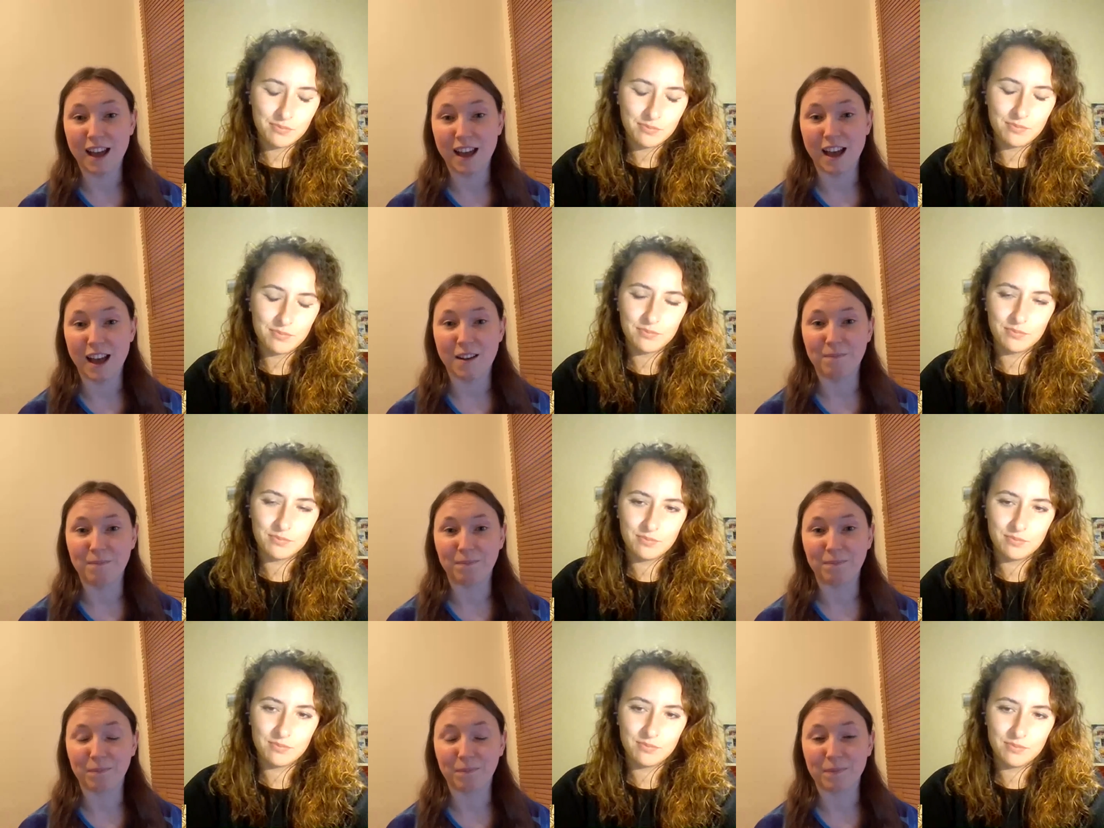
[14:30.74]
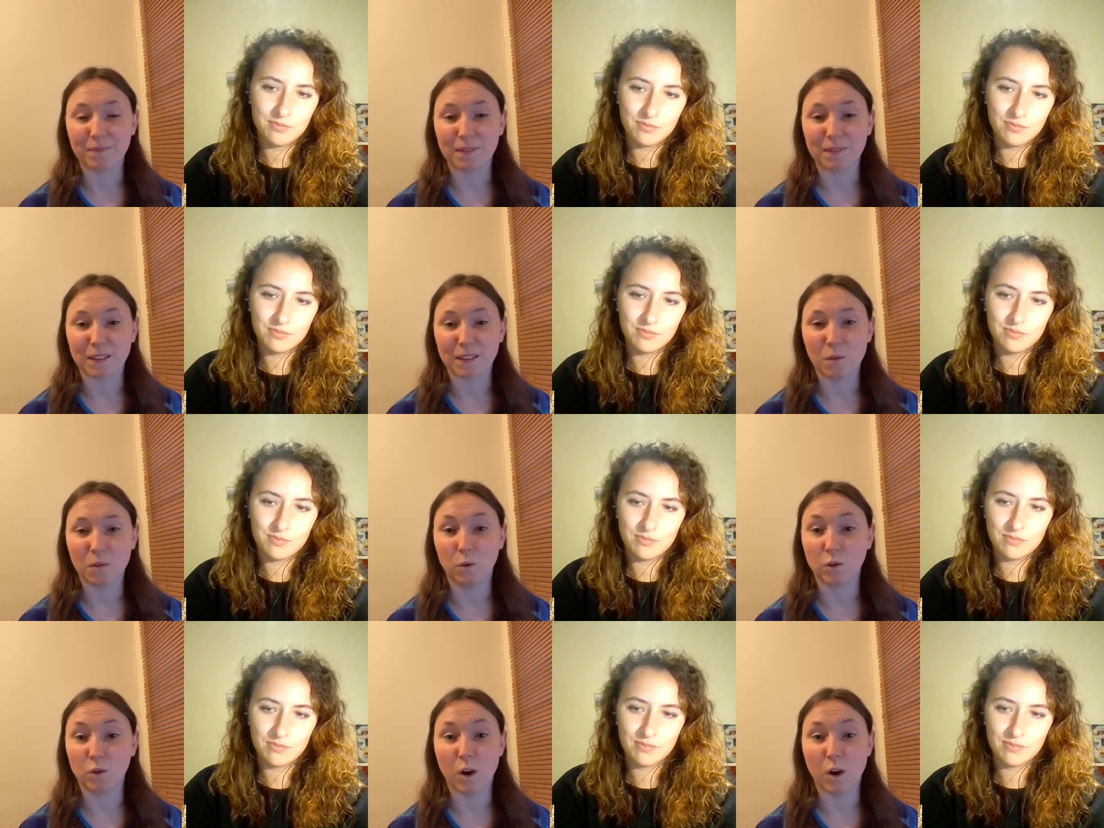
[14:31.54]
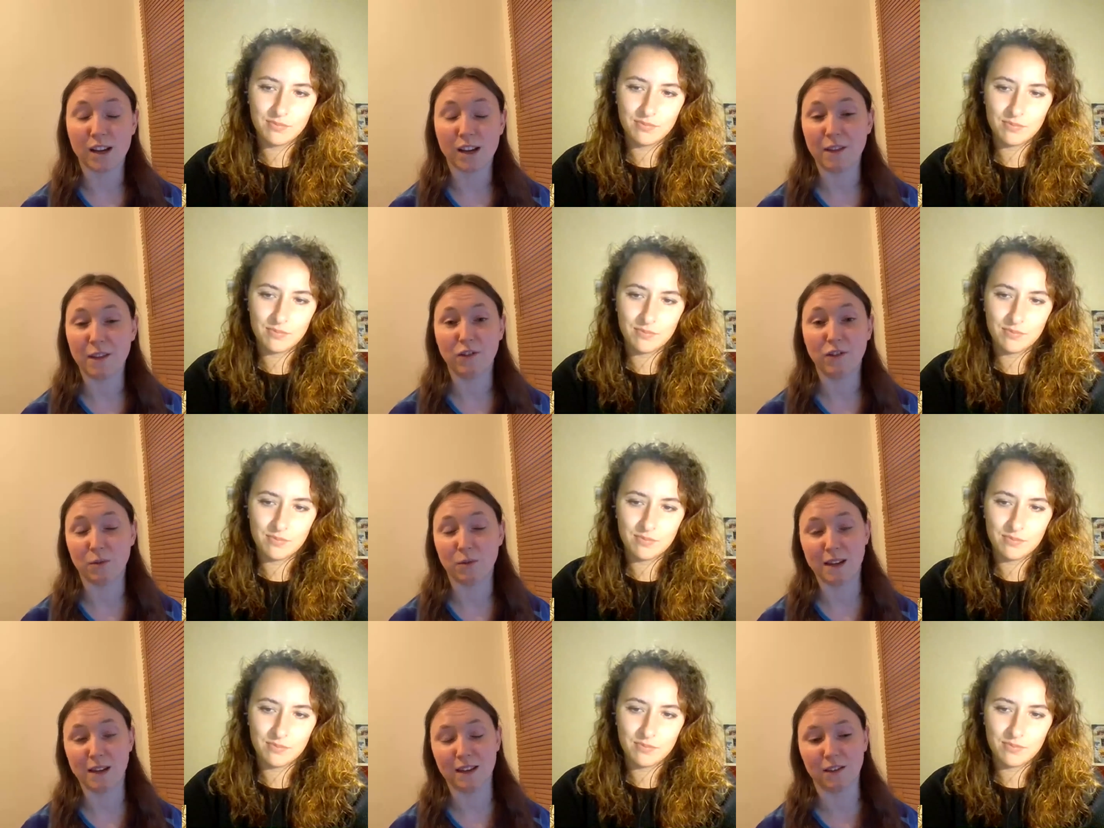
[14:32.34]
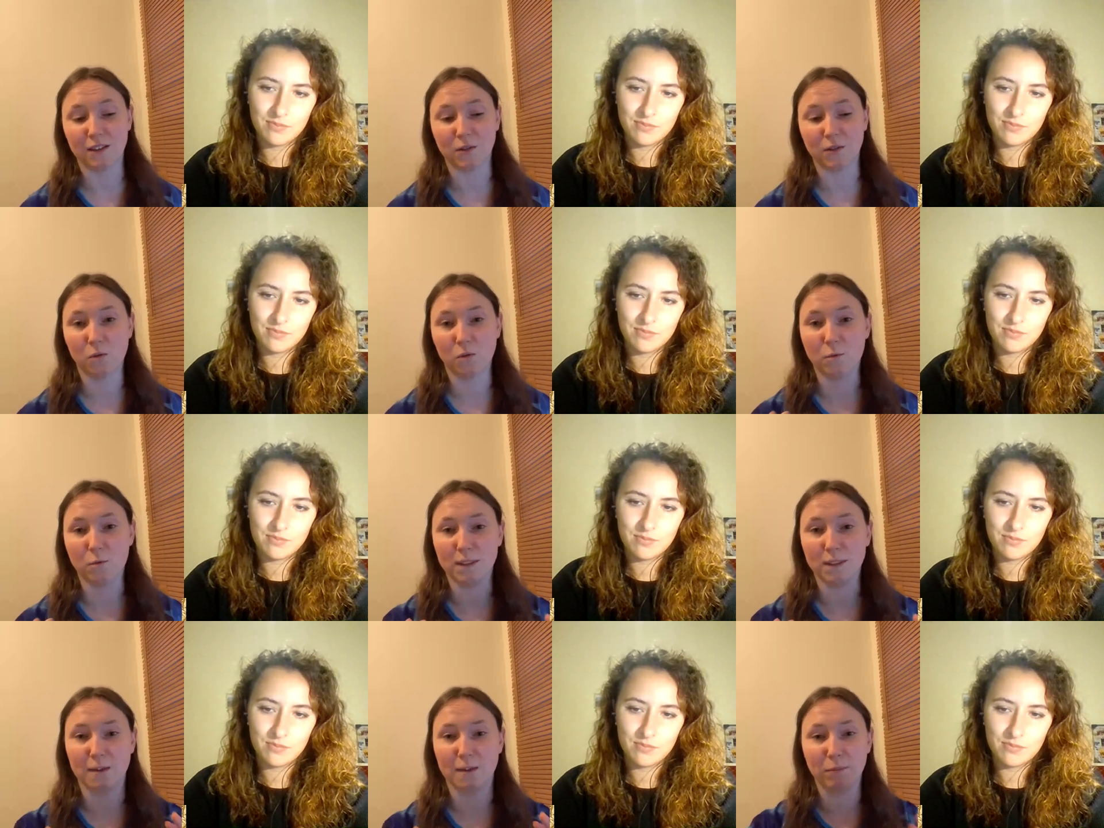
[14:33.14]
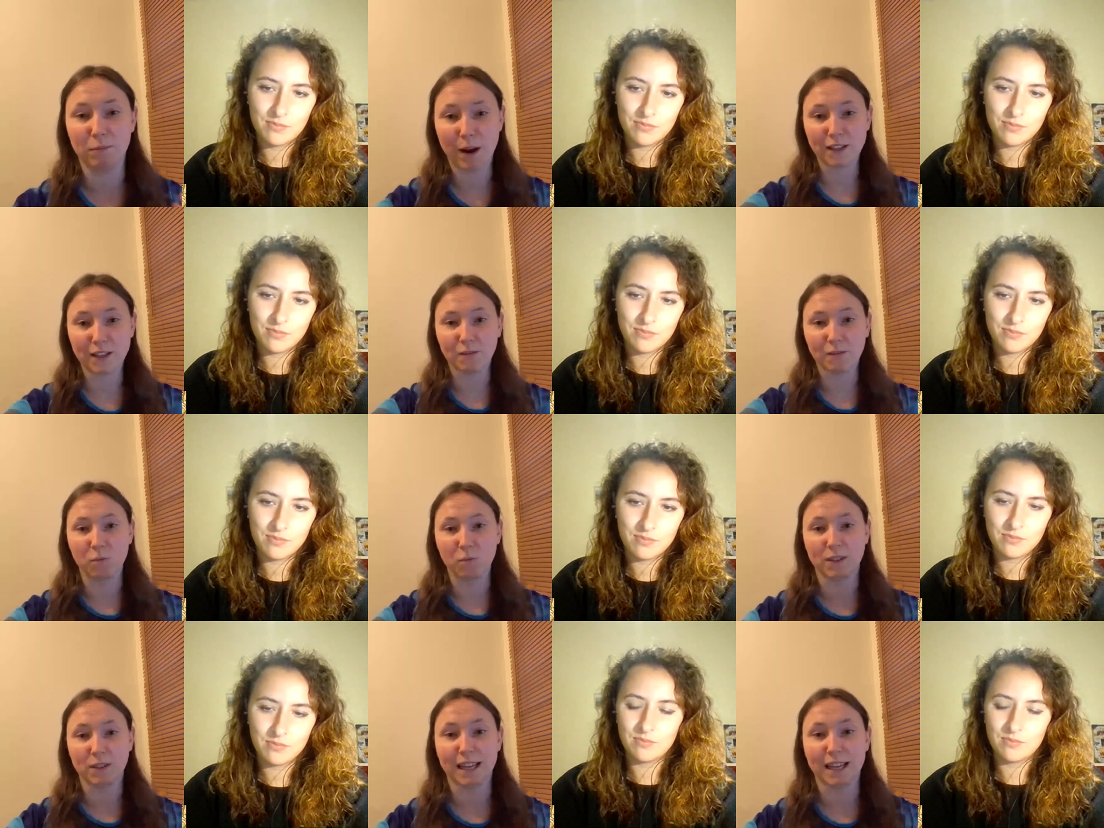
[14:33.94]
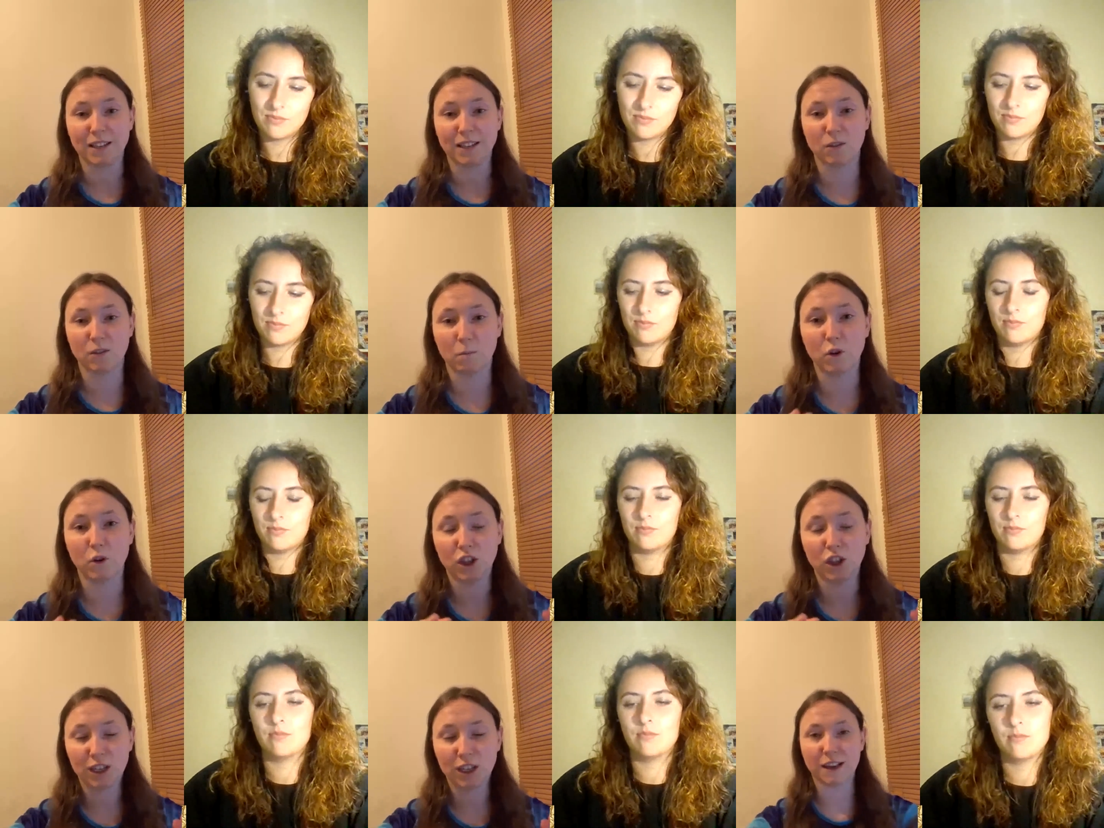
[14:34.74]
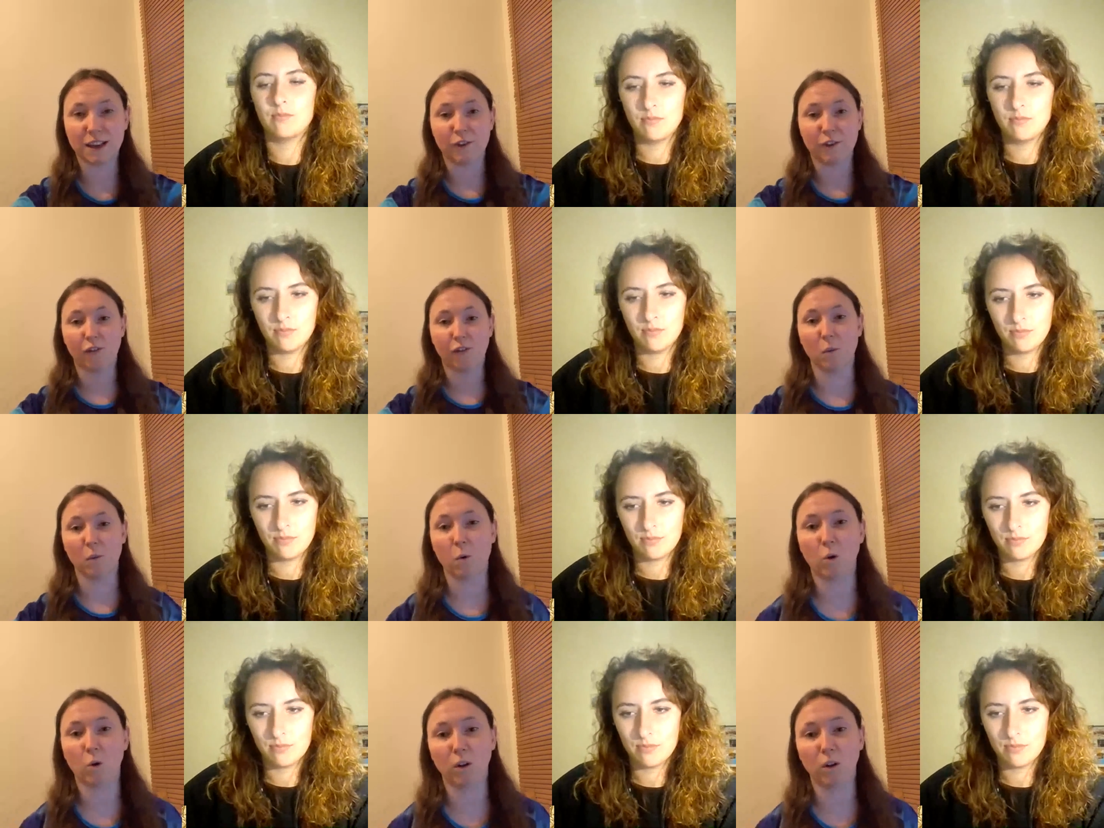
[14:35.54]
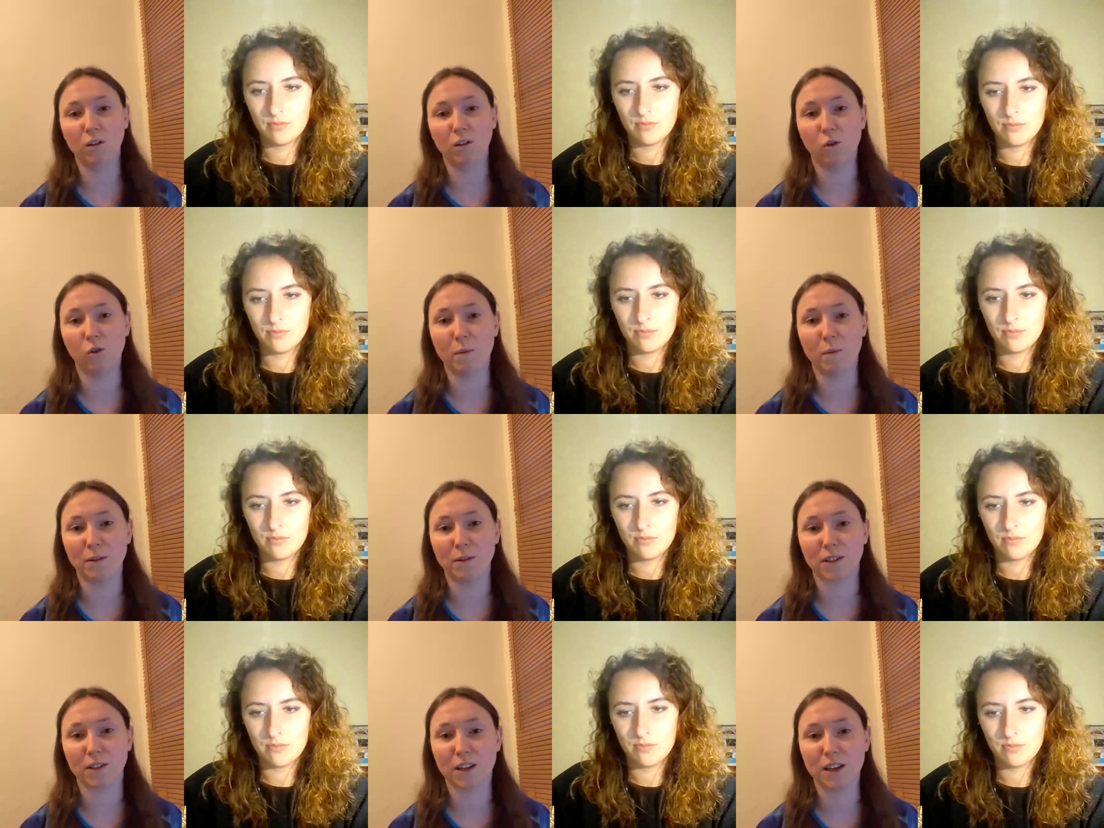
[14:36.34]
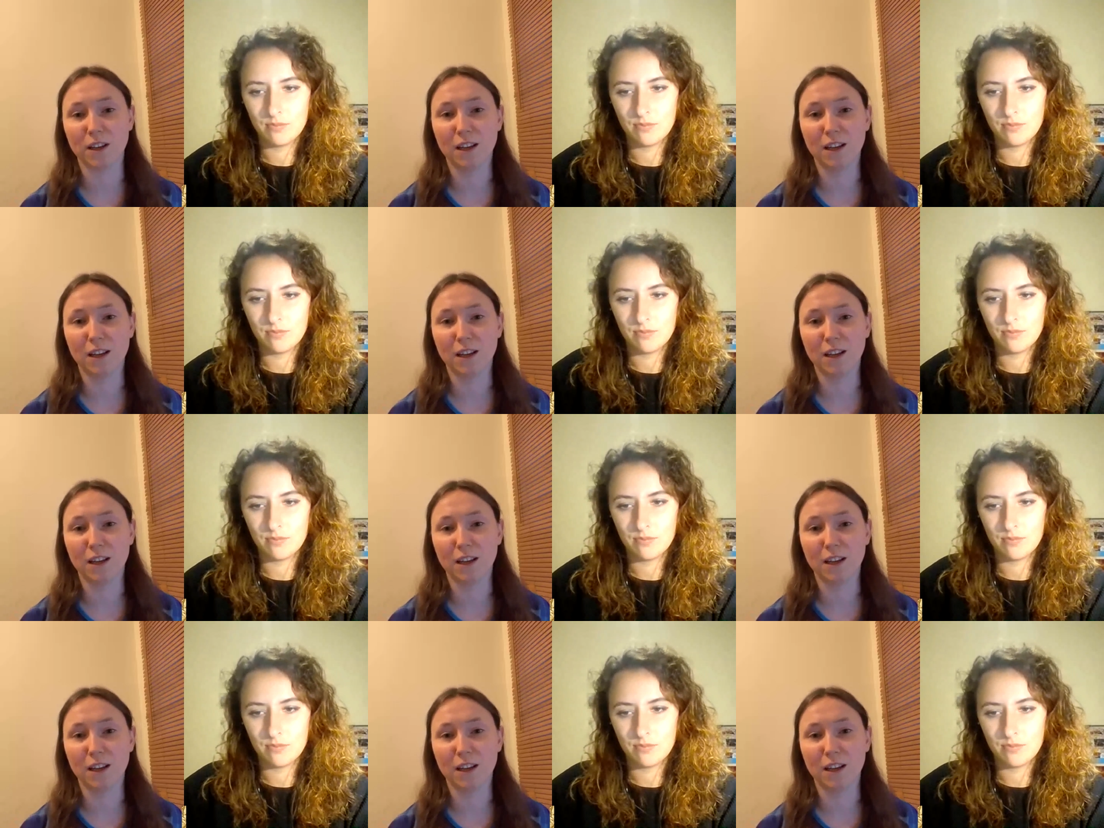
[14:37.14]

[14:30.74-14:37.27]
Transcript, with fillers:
Speaker 1: Um, would work even doing sort of almost like press ups almost against pushing yourself off the wall almost